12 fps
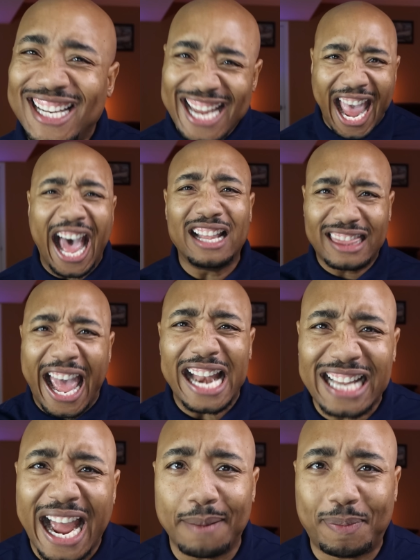Yeah, that
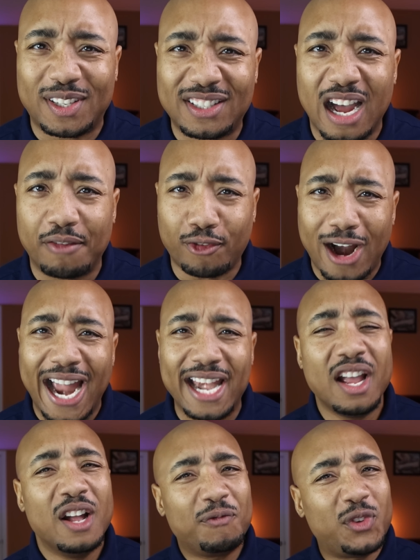type of stuff,
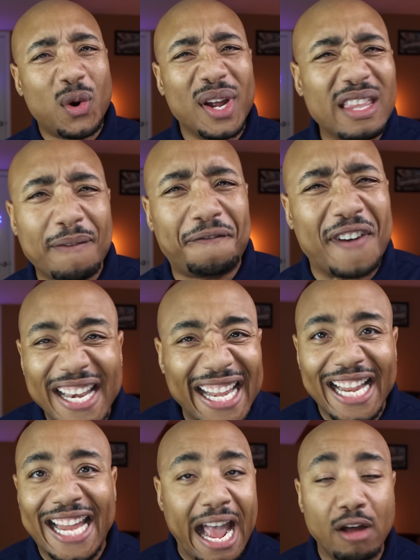right? Doing the
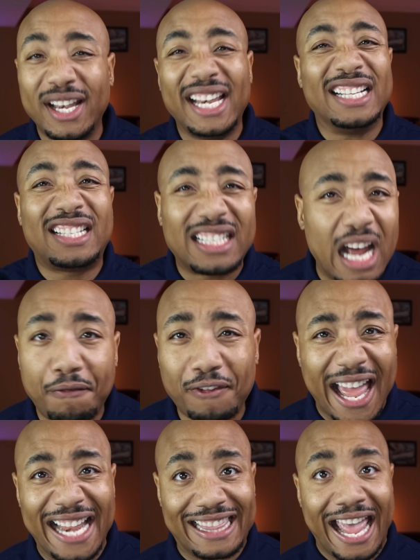funny accounting and stuff
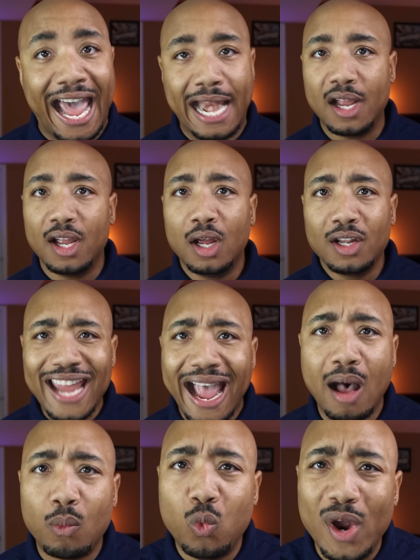like that.
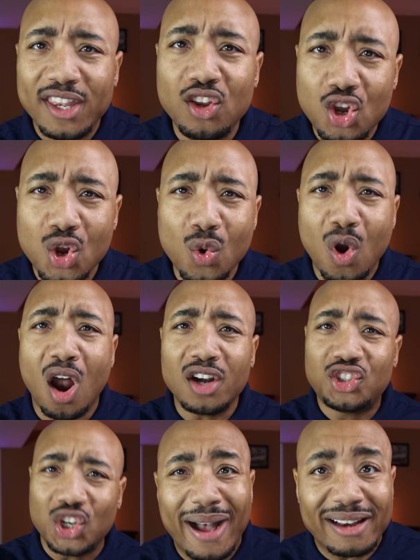Yeah, when you are
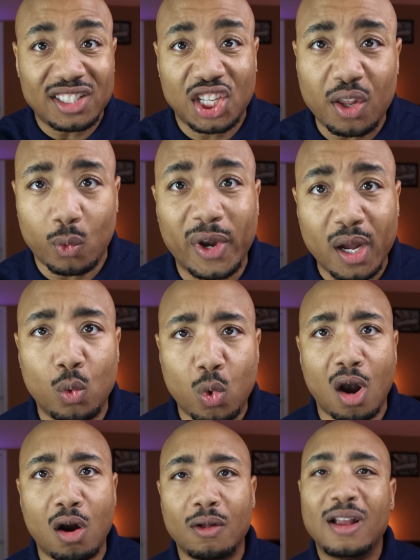go out into the real
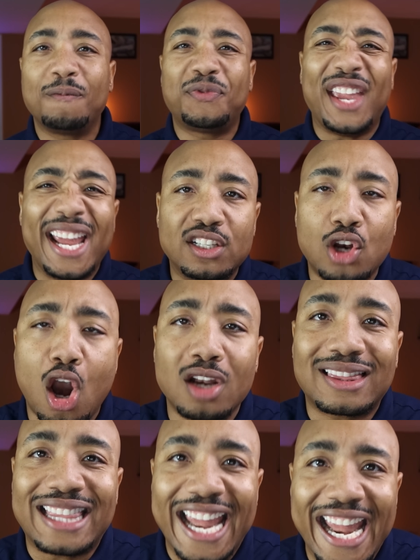world, these are
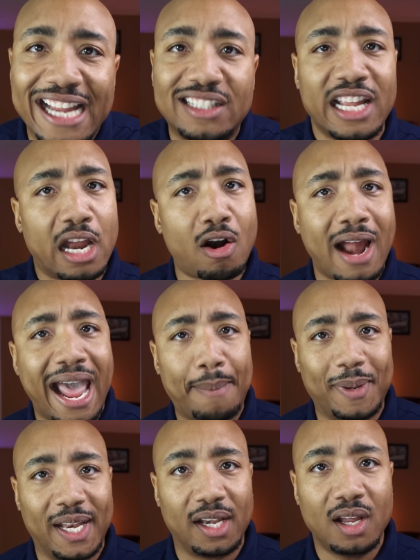things that are
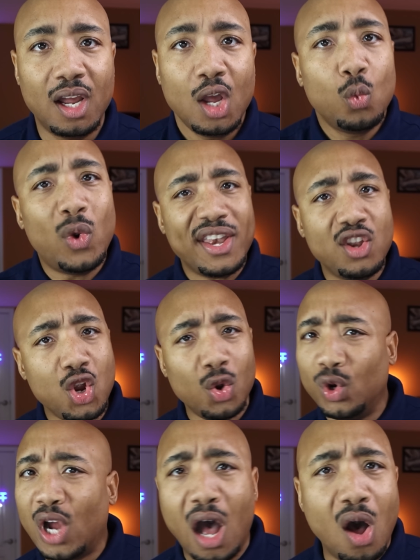happening. When
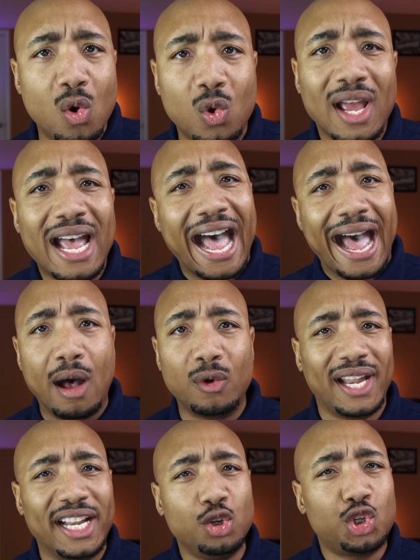you go
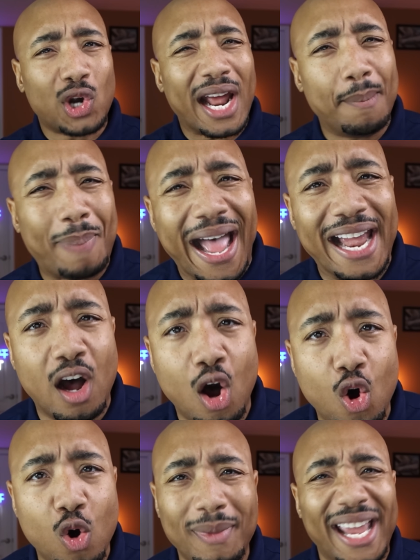out and you try to buy a
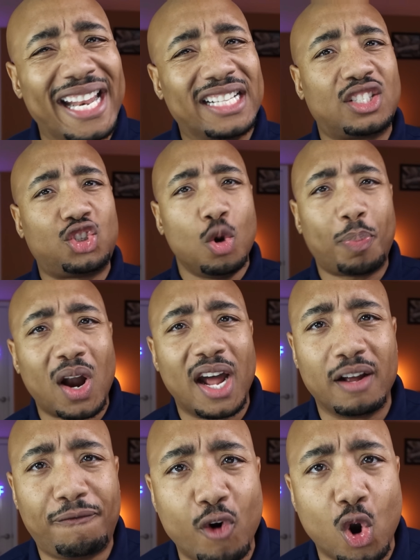home and it's super
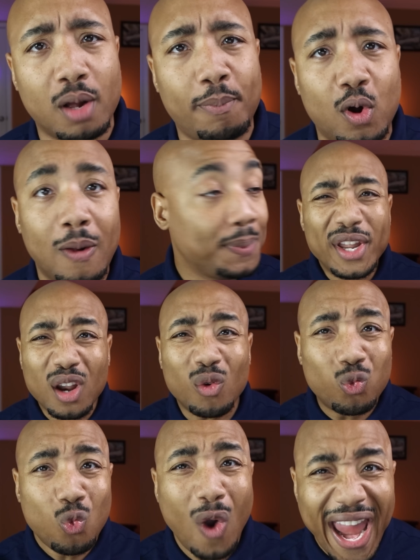unaffordable, when
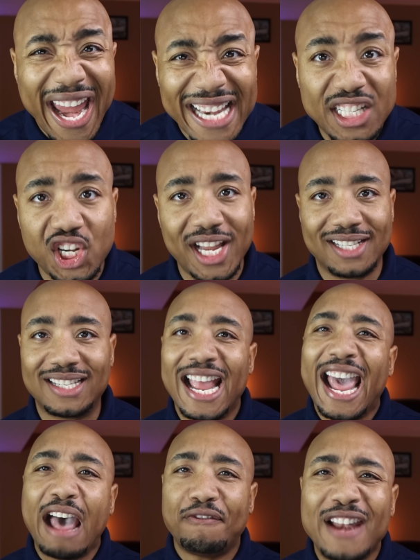your wages
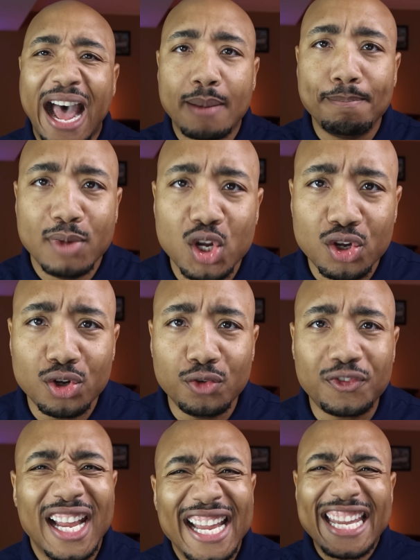have not
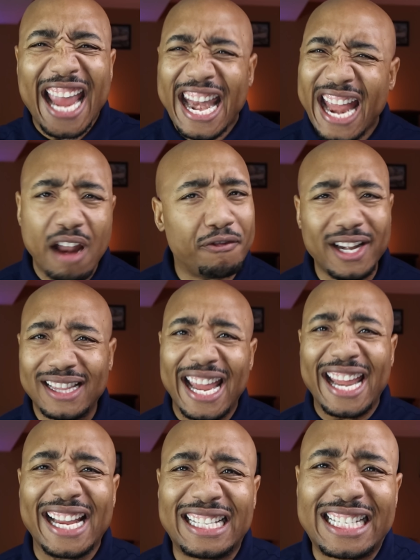moved yet
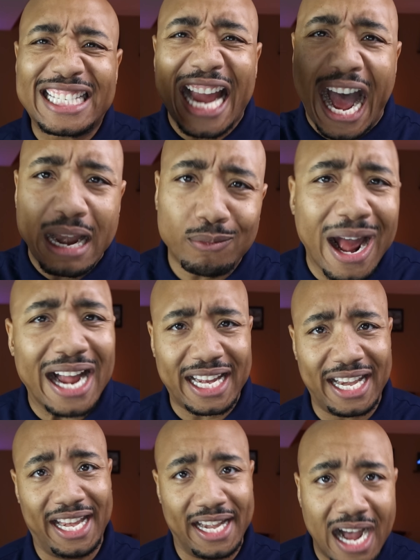everything is
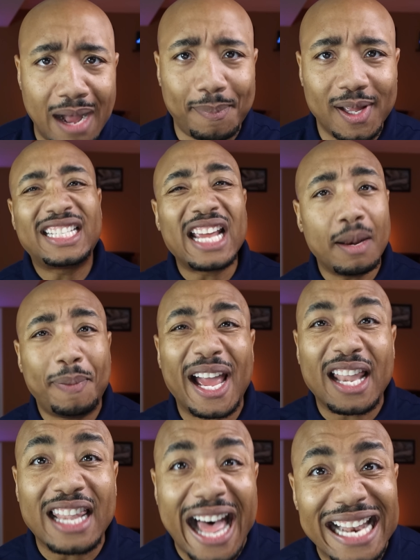skyrocketing up, it's going to be
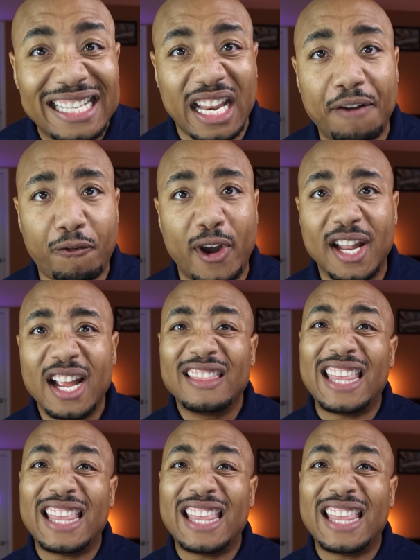a lot different